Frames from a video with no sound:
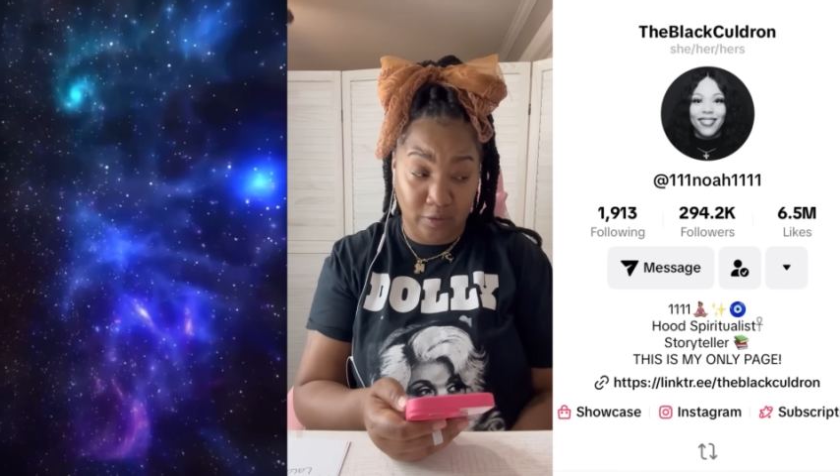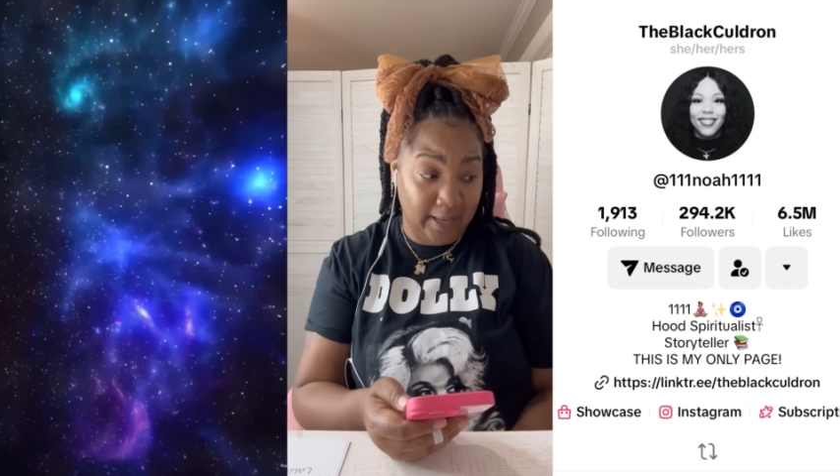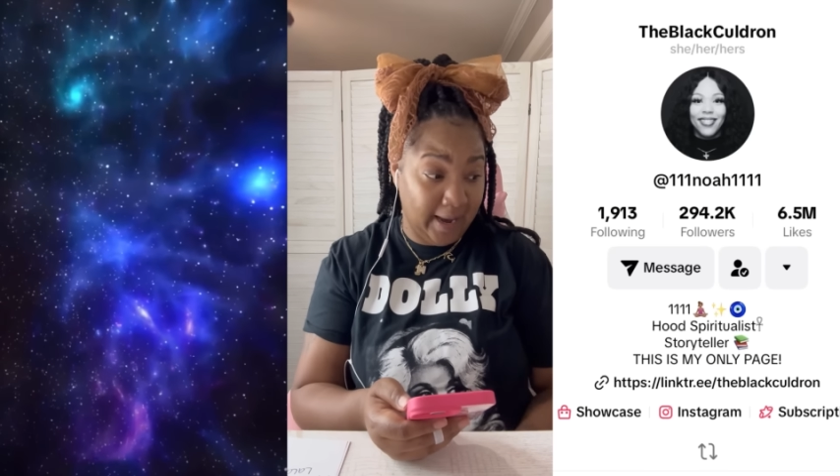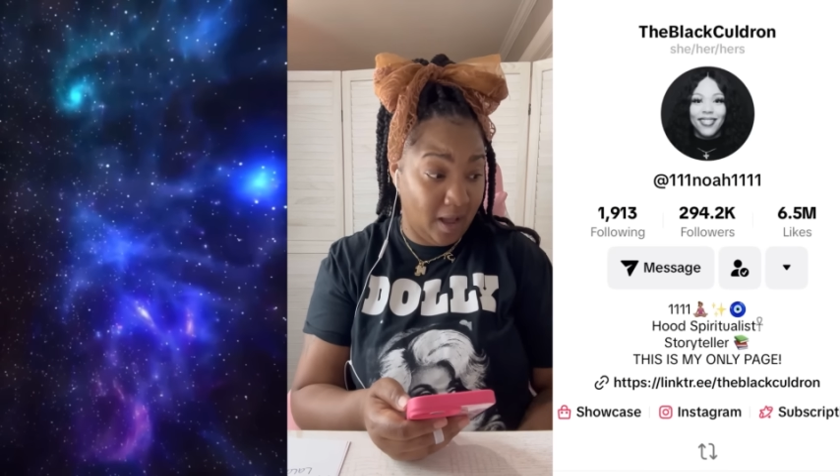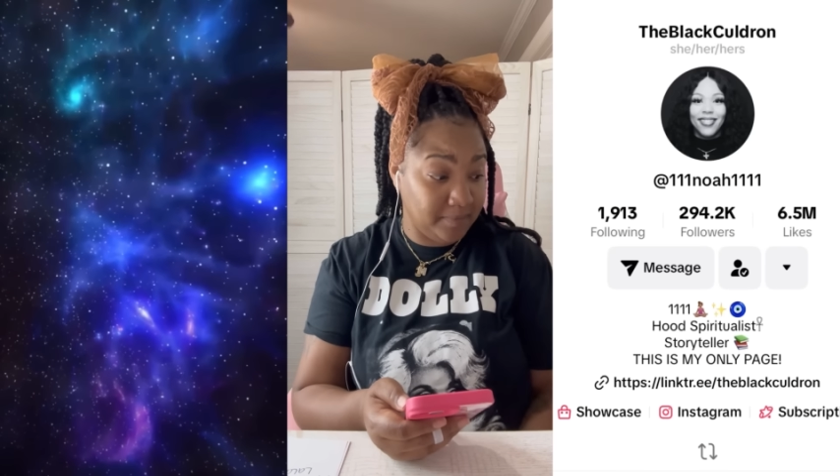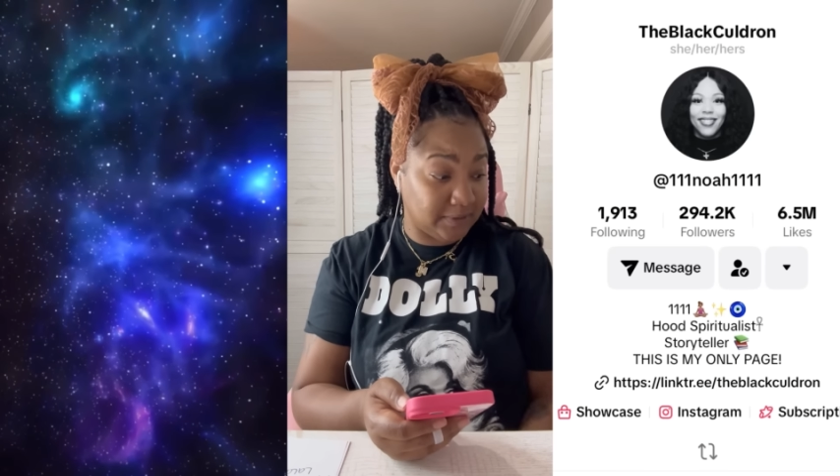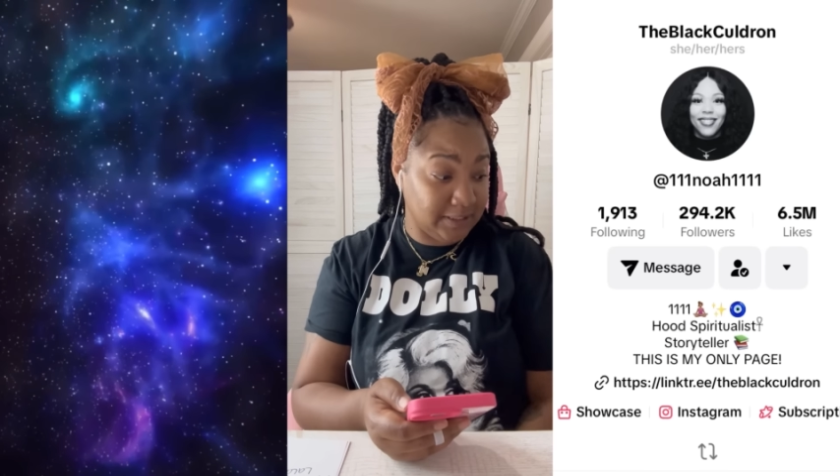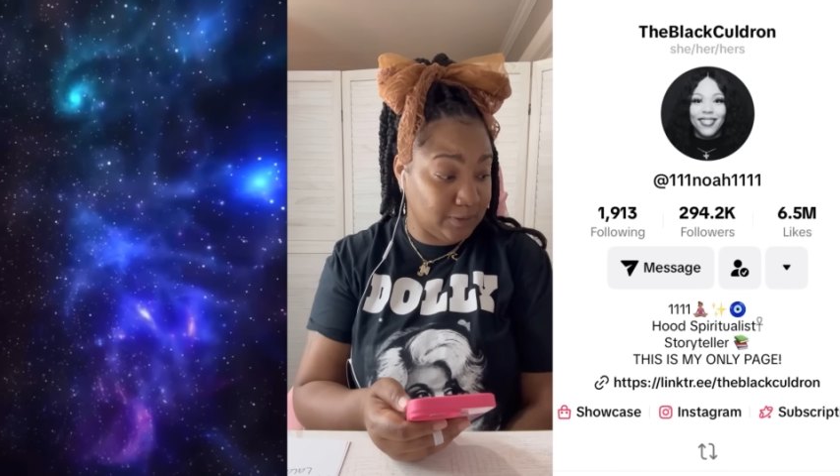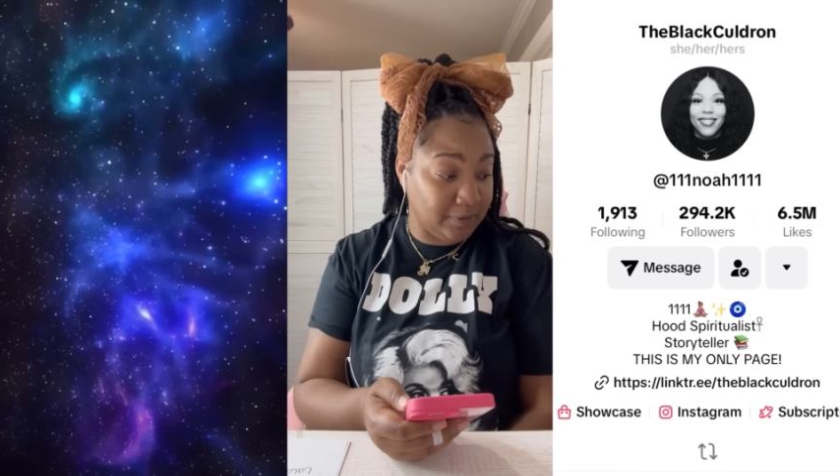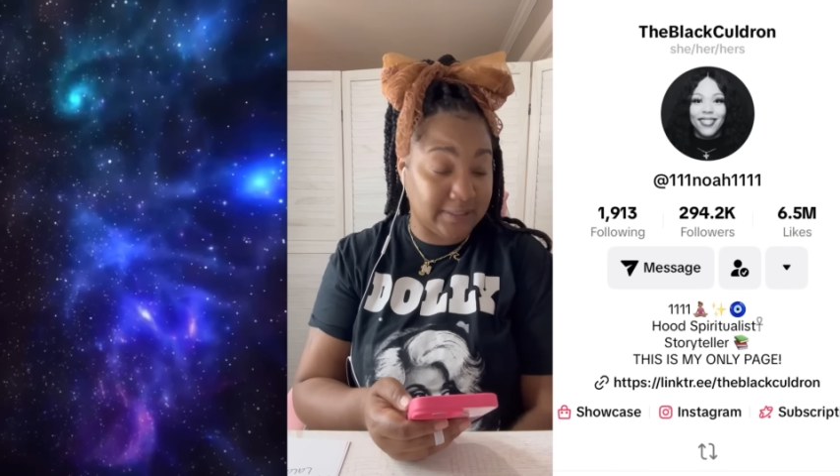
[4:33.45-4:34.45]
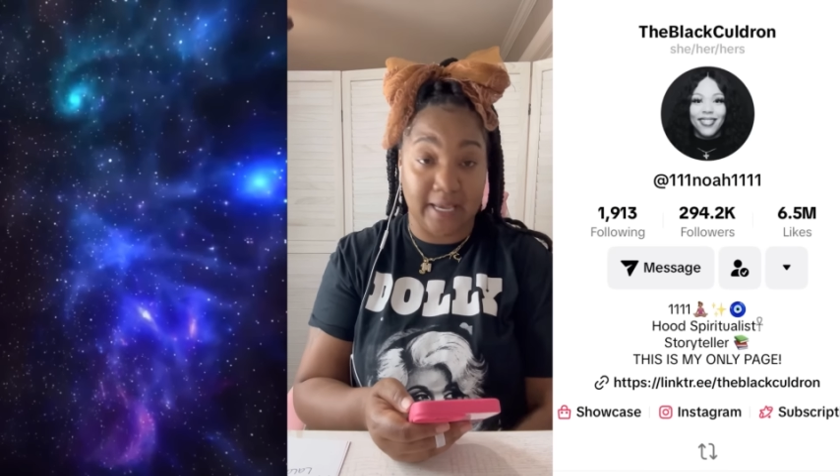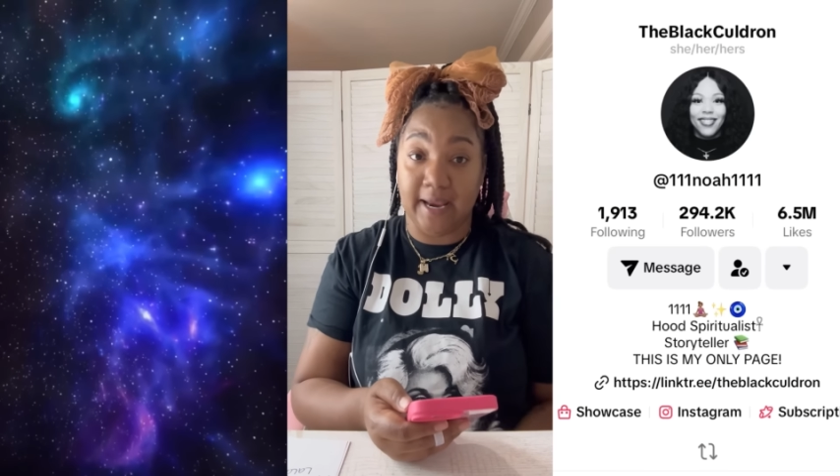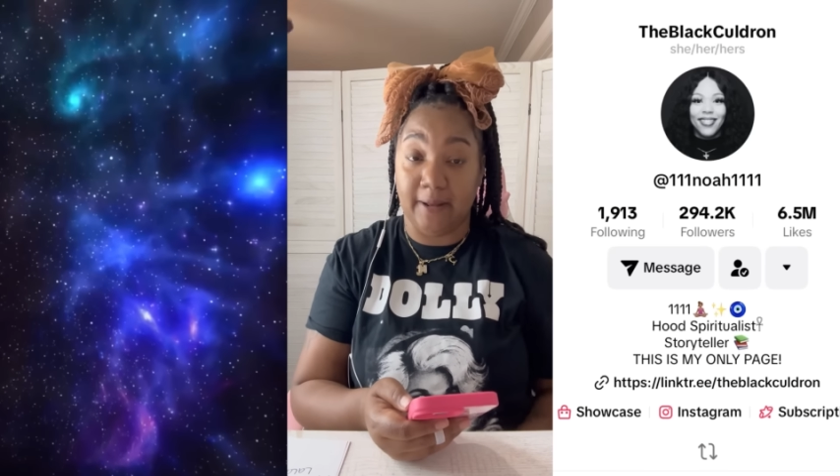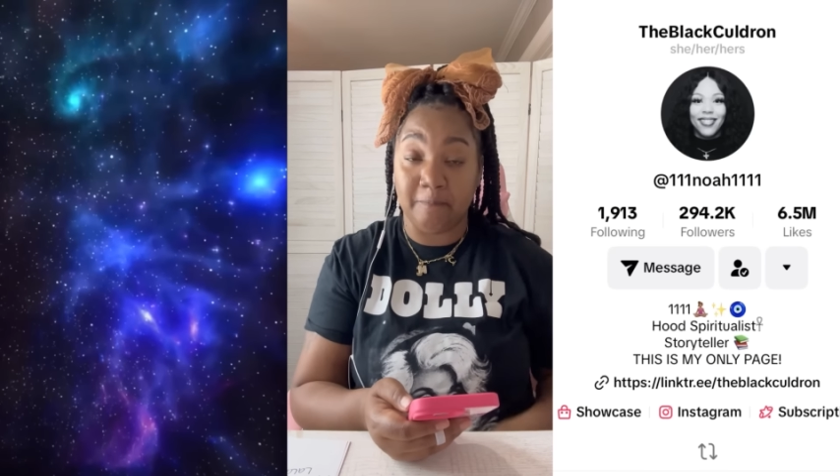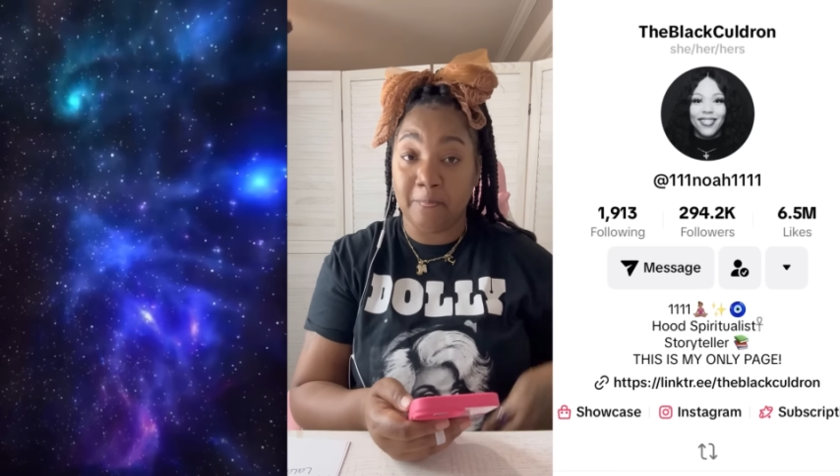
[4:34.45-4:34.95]
Like, I'm, this was
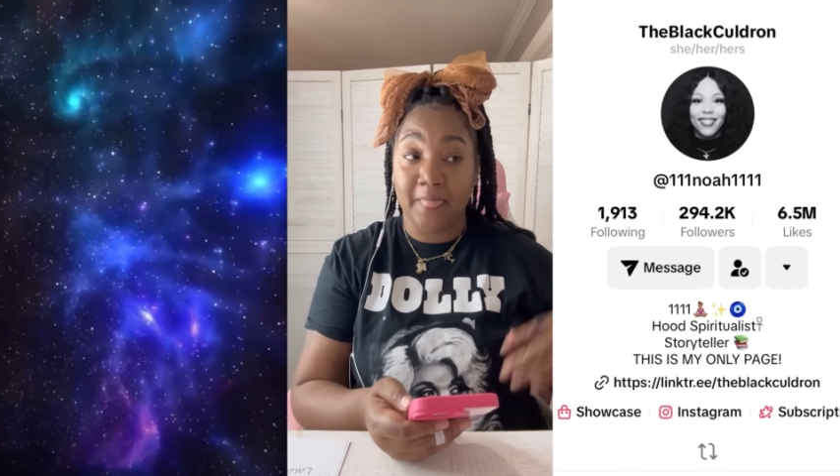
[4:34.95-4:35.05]
a